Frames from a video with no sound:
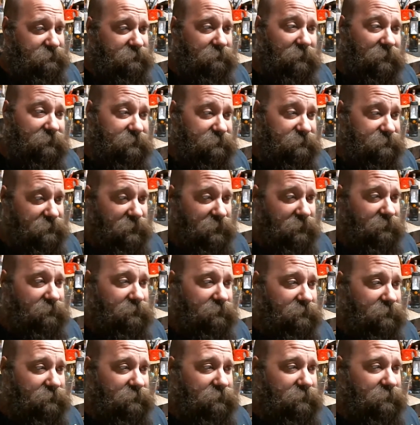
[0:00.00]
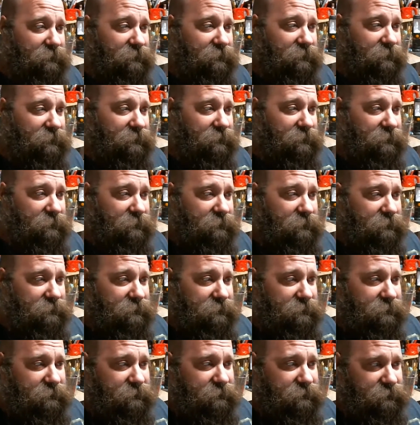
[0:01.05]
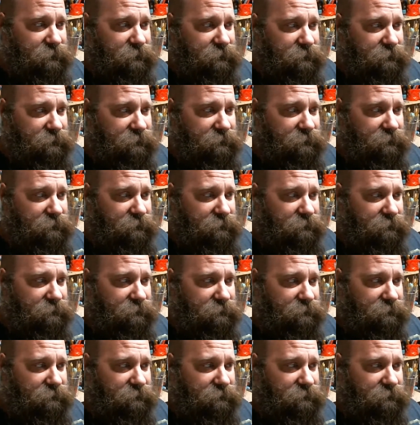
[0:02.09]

or my desire to